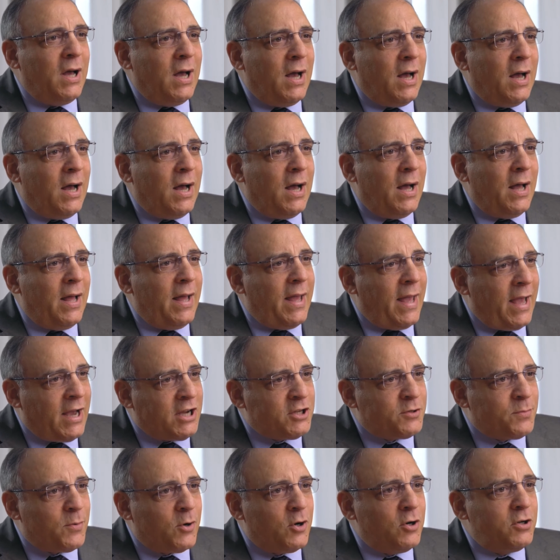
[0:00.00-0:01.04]

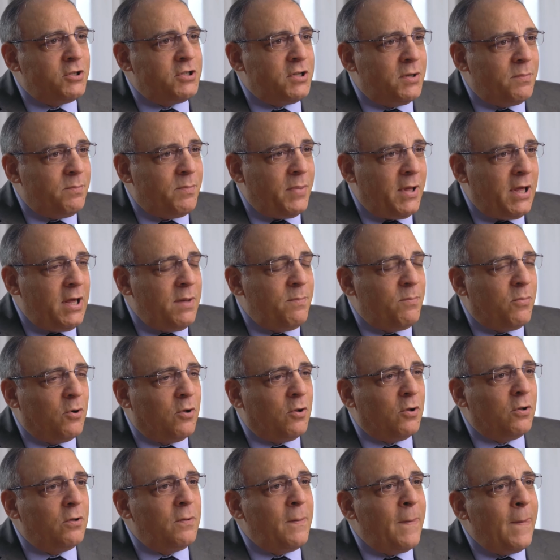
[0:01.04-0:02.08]
experts and
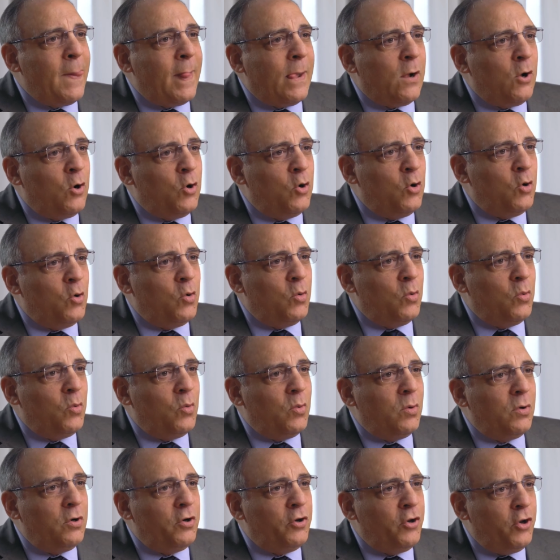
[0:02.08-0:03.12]
people
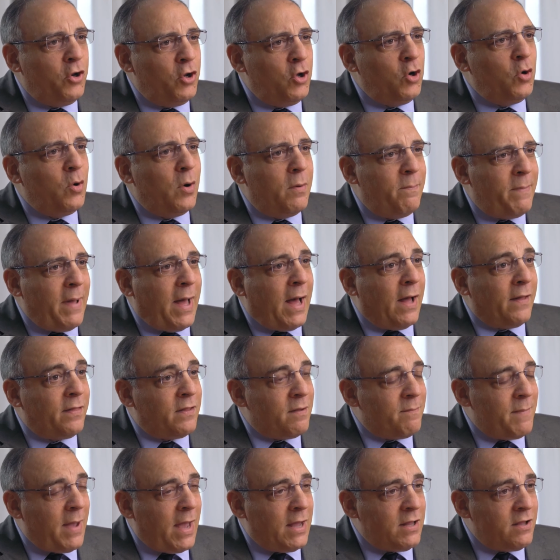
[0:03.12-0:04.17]
who knew about
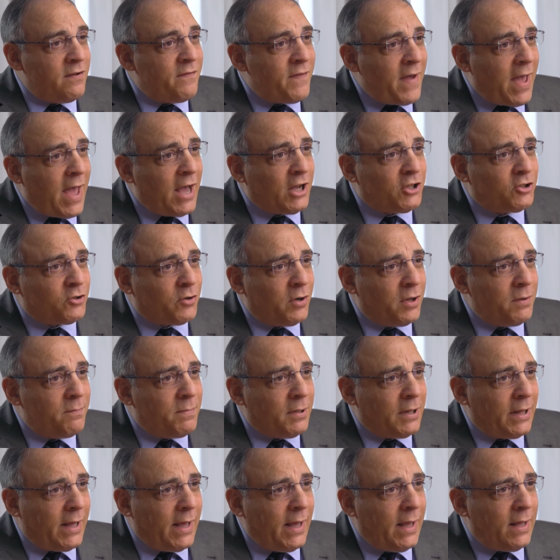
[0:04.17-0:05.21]
the manufacturing
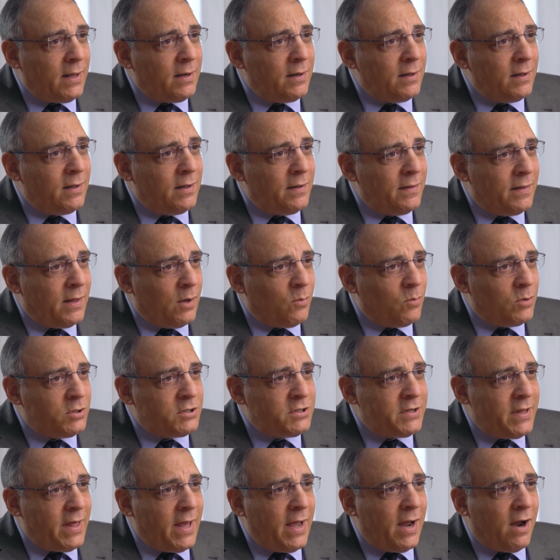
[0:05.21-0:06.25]
plant that
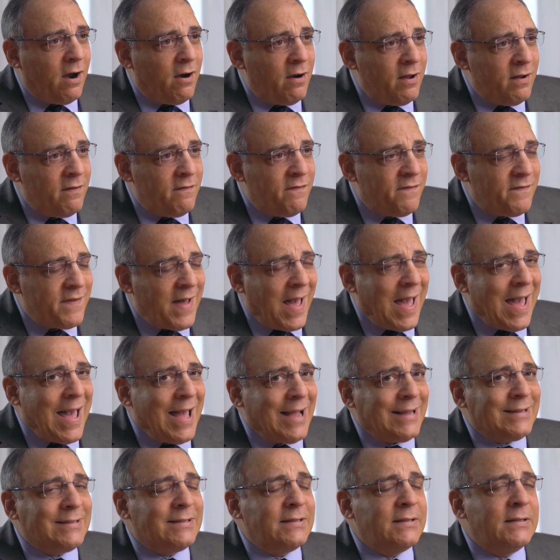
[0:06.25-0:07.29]
was there. In
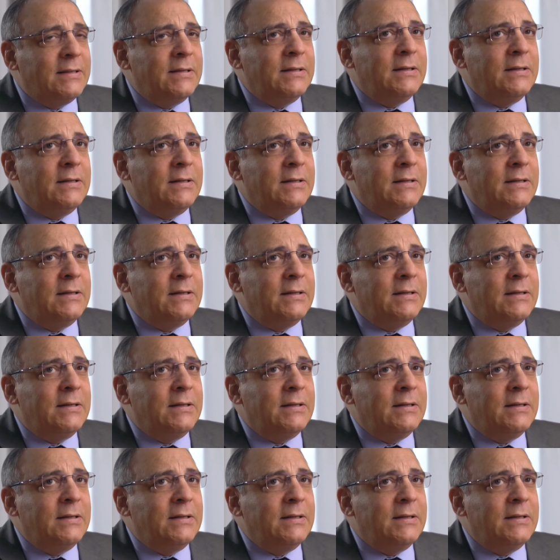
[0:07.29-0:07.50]
fact,